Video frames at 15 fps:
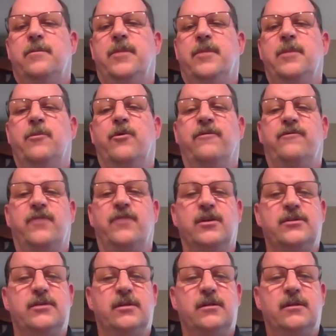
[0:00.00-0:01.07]
be more
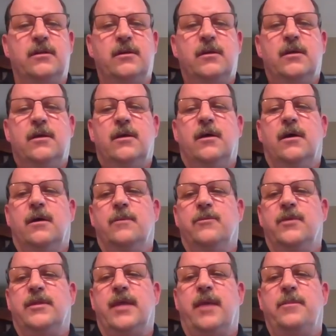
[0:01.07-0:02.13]
efficient.
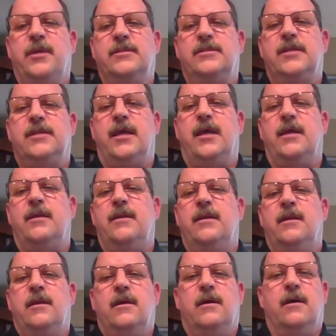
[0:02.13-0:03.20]
With that being said,
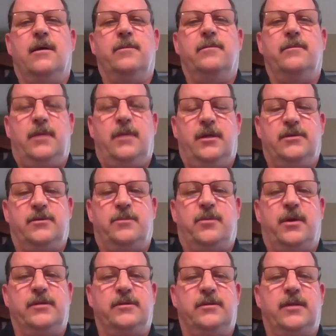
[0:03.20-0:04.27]
here's a
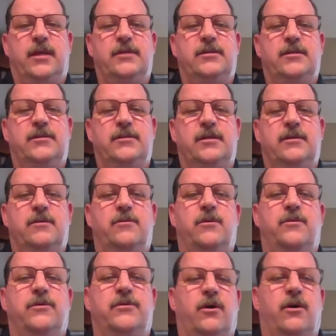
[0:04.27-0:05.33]
presentation agenda, what
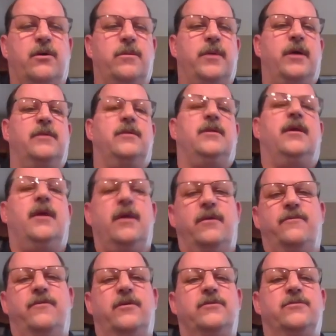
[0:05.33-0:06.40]
we'll talk about today.
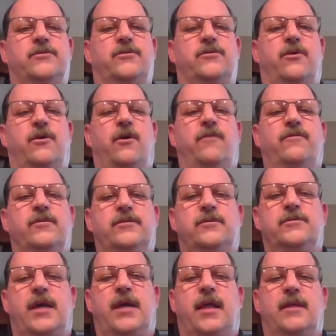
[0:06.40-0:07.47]
First, we'll start off with some
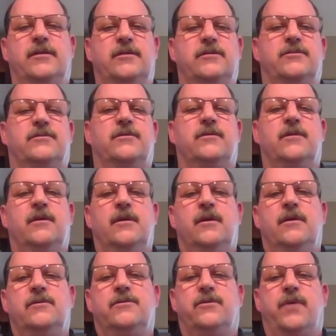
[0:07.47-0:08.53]
challenges
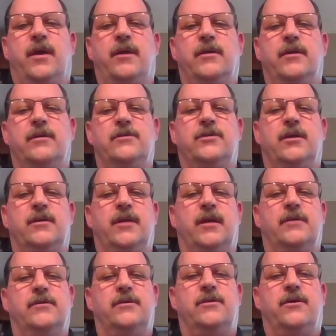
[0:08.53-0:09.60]
surrounding
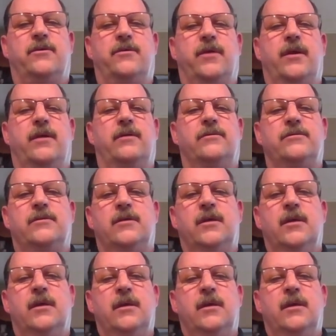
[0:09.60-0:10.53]
shutdowns and turnarounds,